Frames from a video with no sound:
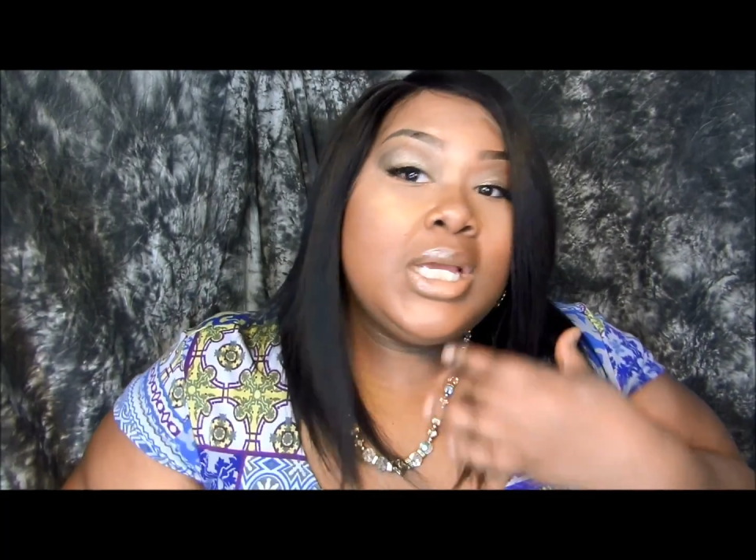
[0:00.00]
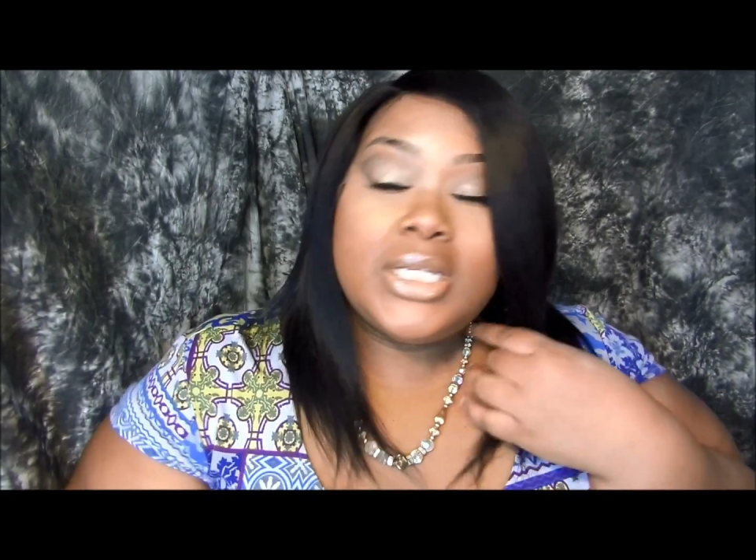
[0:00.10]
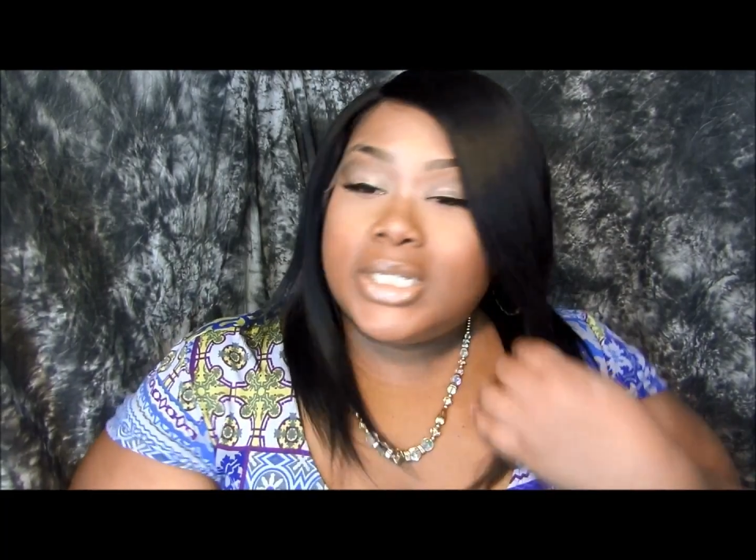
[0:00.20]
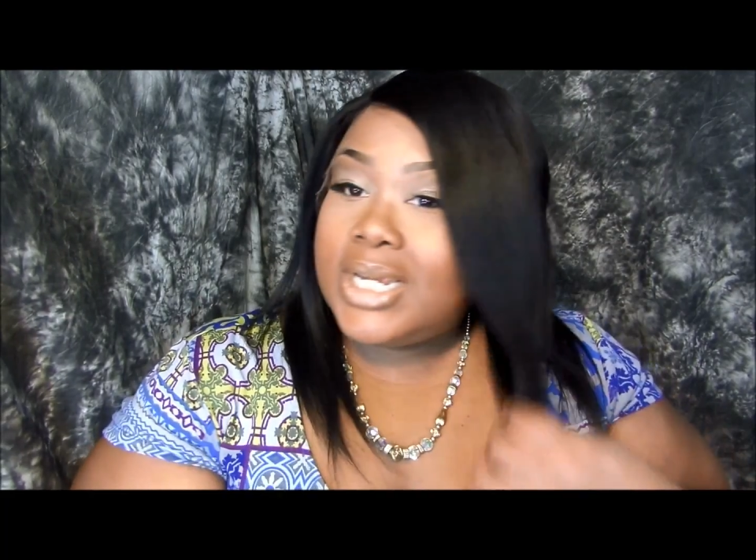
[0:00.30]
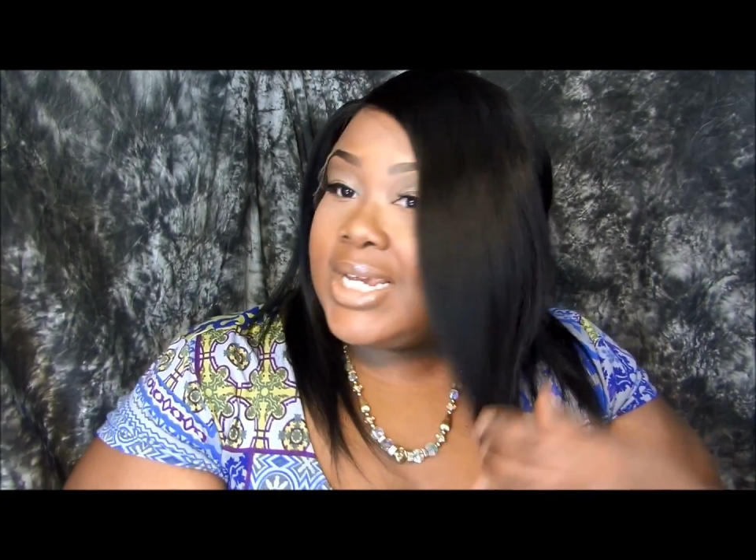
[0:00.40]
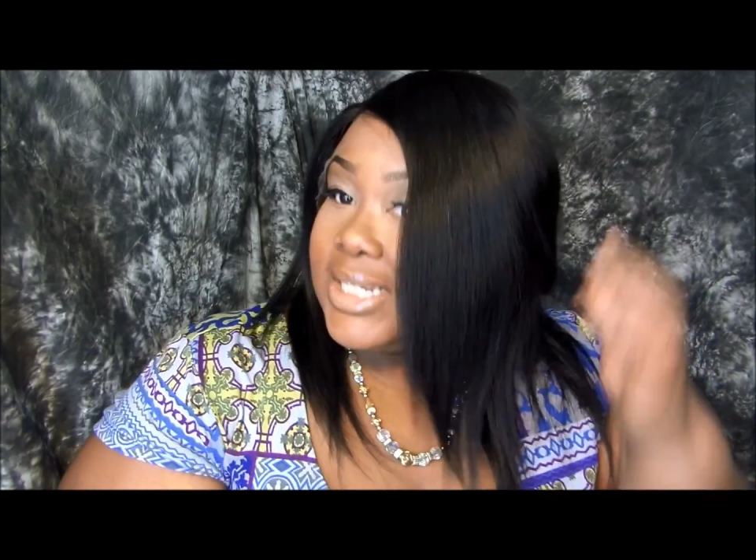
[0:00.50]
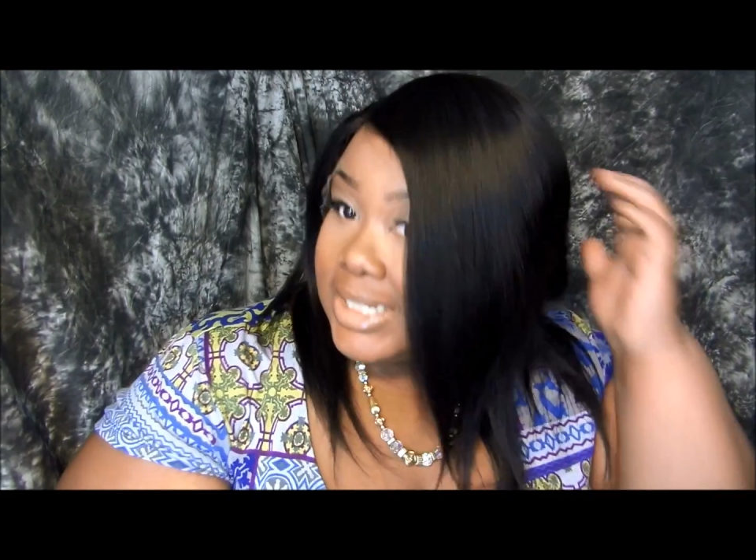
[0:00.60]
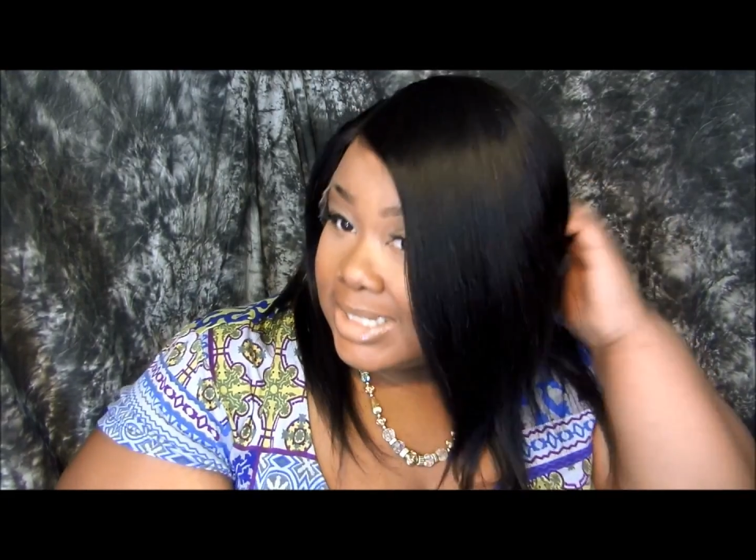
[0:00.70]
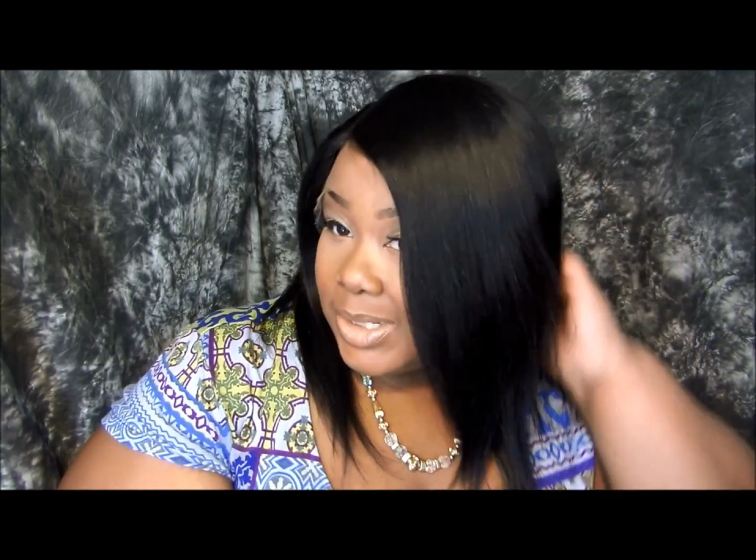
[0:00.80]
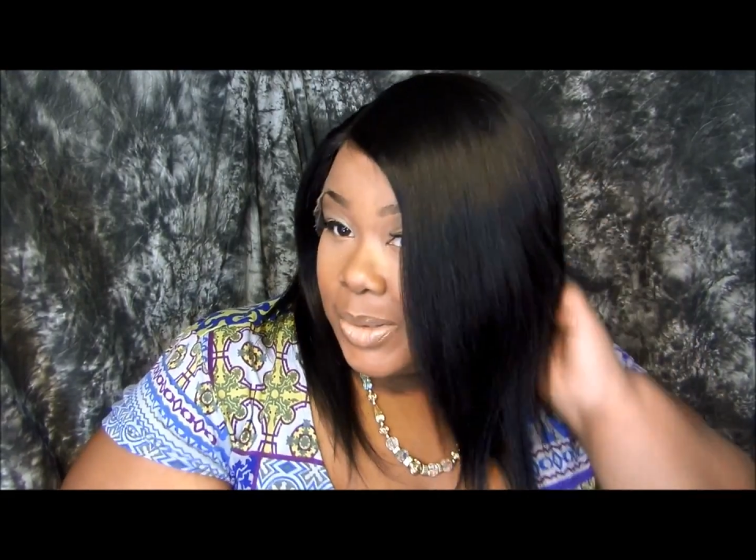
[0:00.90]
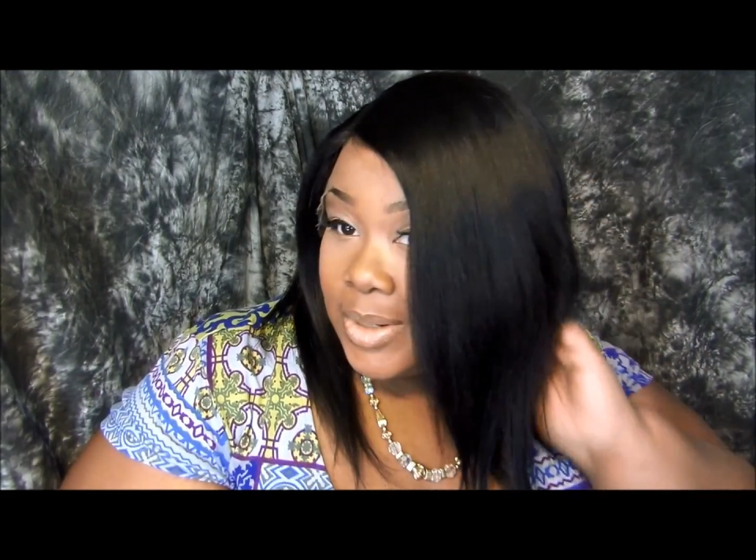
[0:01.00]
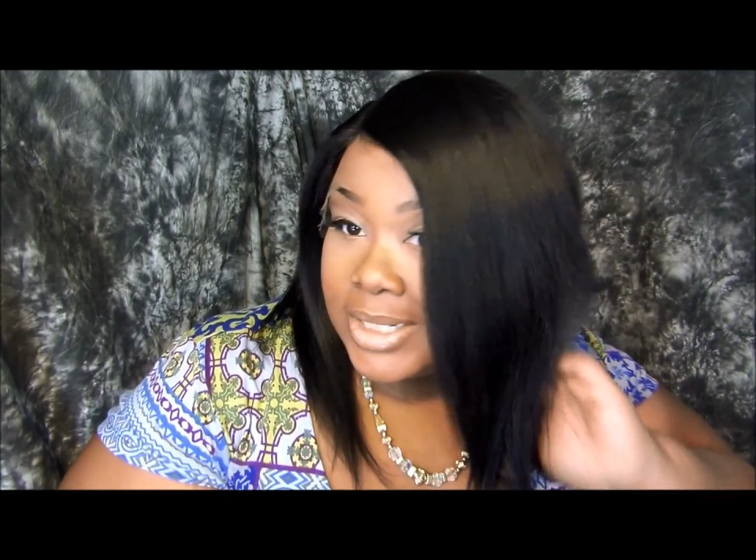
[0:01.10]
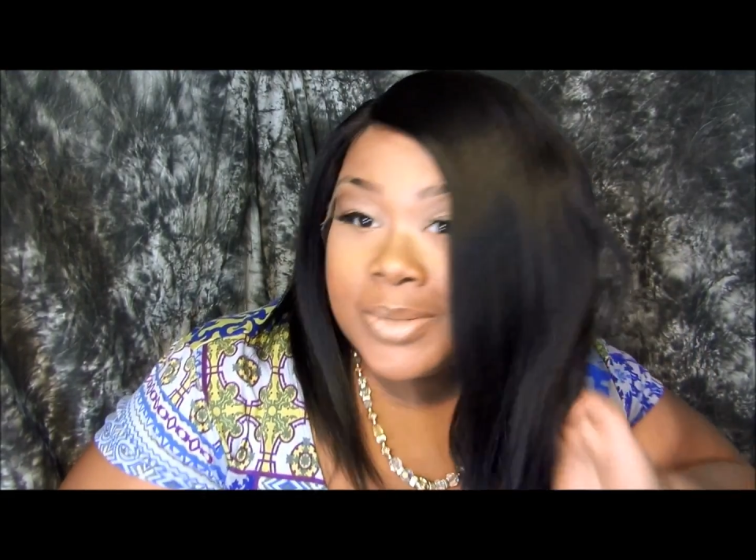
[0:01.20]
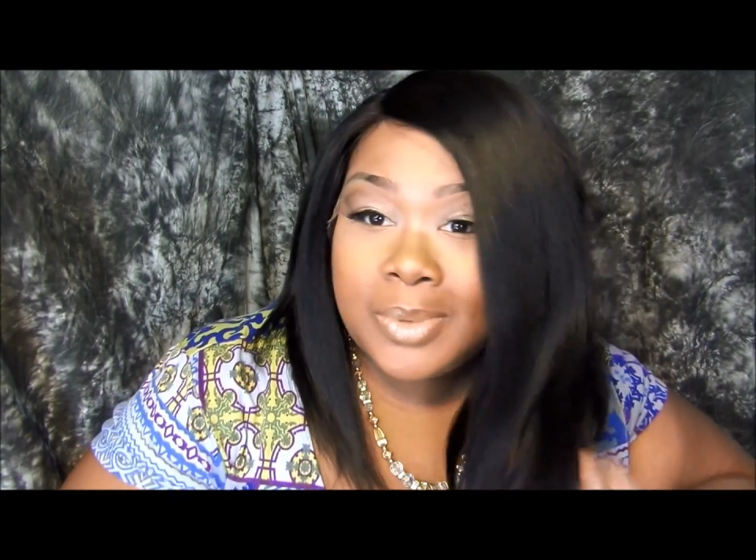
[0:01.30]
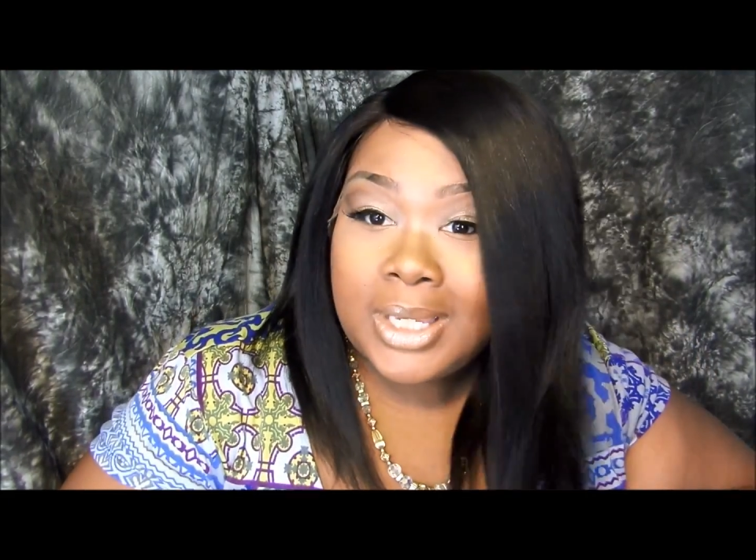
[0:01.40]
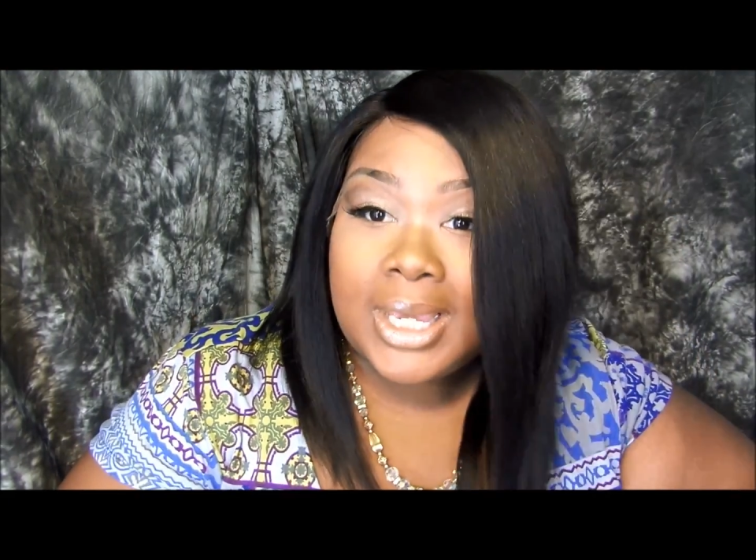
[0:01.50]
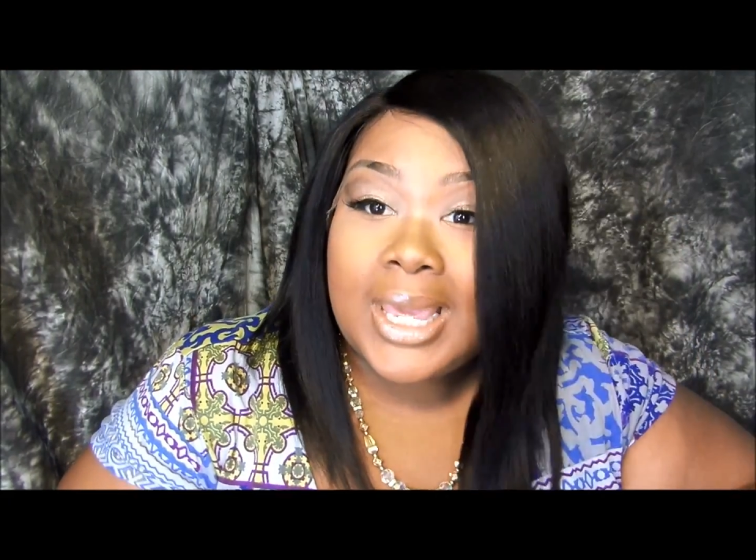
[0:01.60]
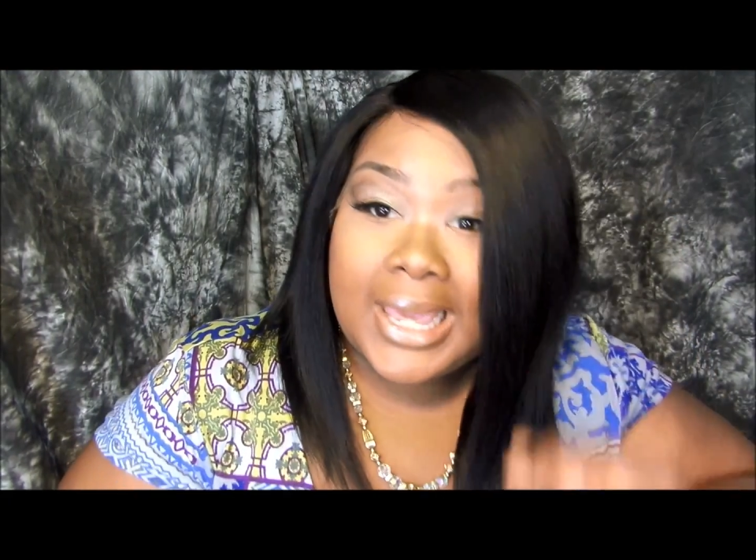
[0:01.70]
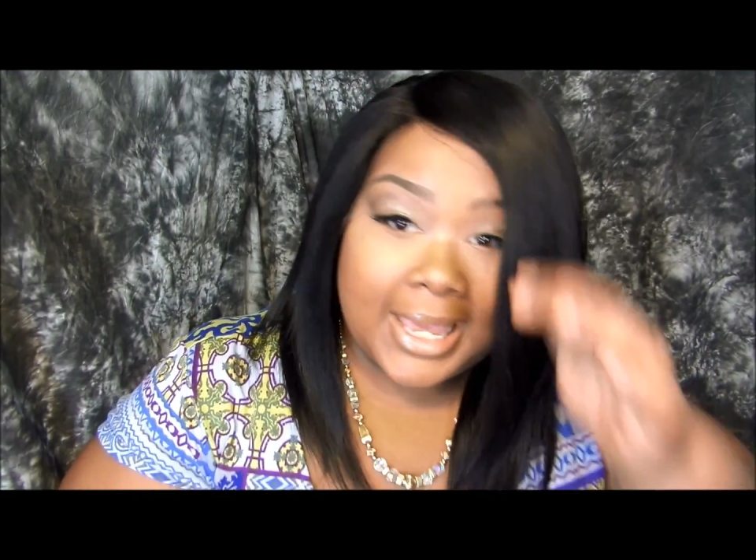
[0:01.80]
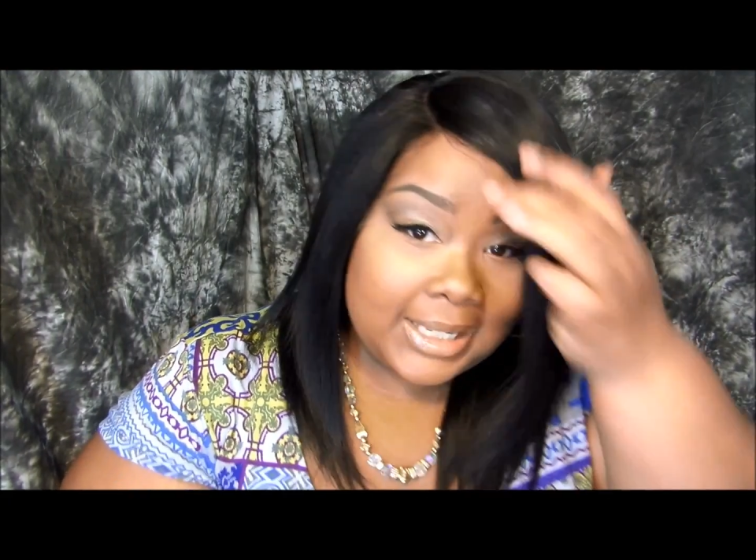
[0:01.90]
She is just going to be
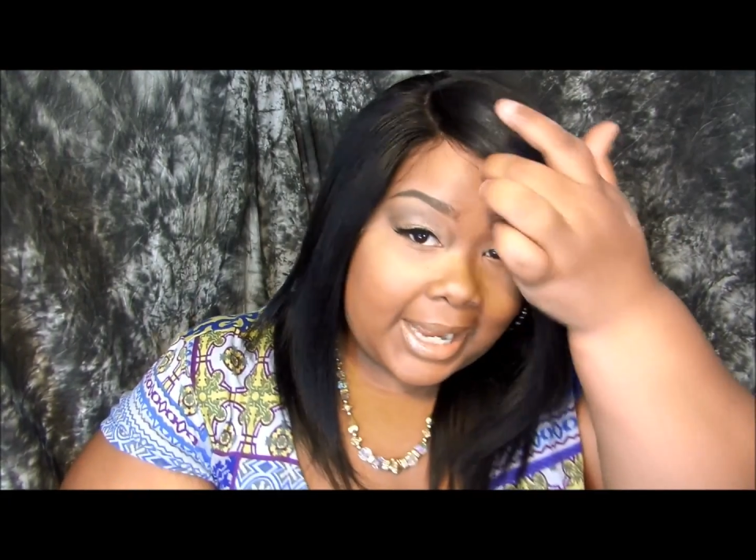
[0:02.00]
it.